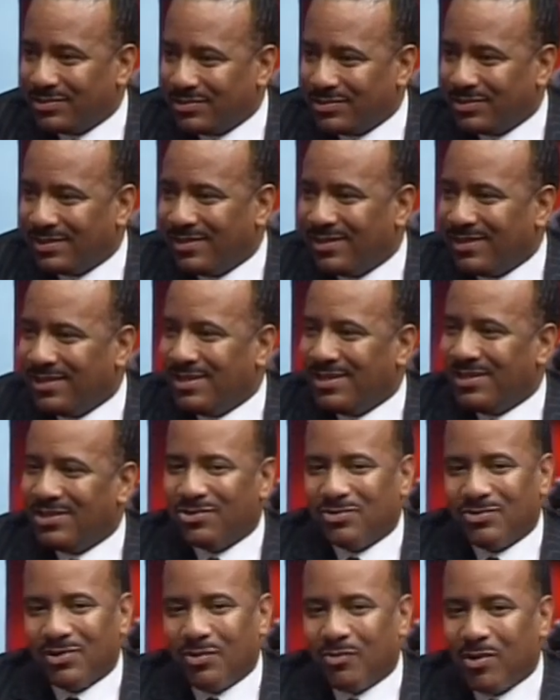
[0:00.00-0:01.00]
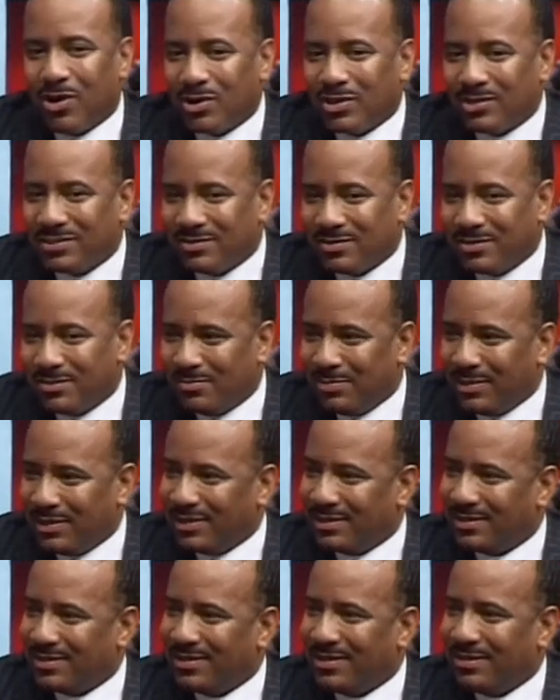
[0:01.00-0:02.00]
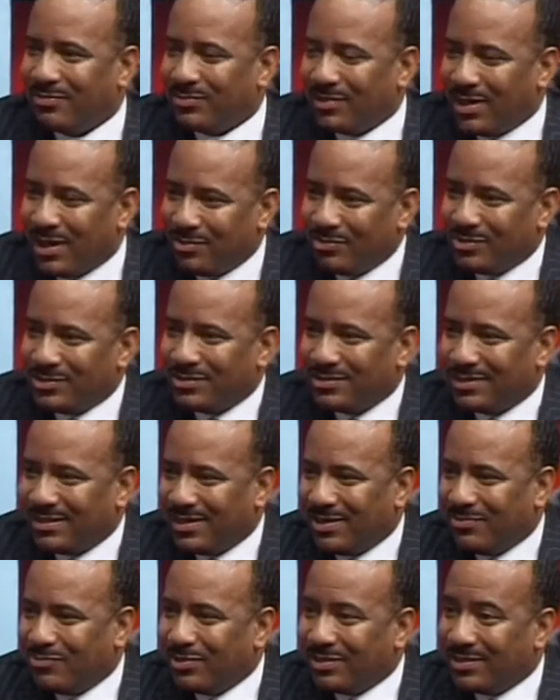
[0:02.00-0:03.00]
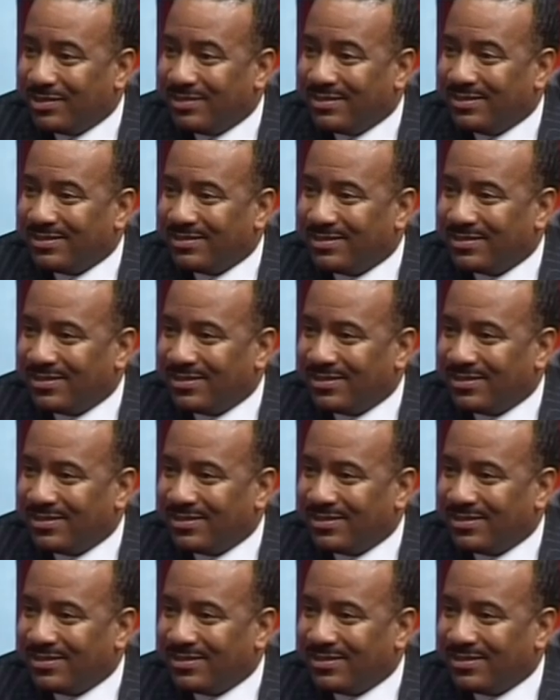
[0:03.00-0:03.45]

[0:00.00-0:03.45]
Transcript: You know, I walk into the bank and I would say I want to get